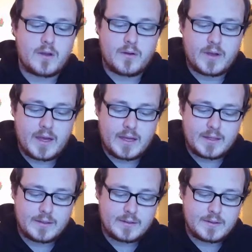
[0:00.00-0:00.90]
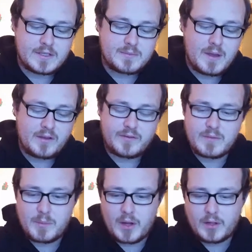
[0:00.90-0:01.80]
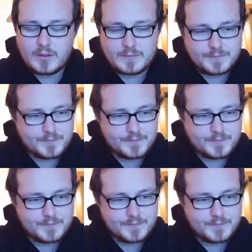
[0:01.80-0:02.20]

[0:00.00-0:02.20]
Okay, the smell from the bottle.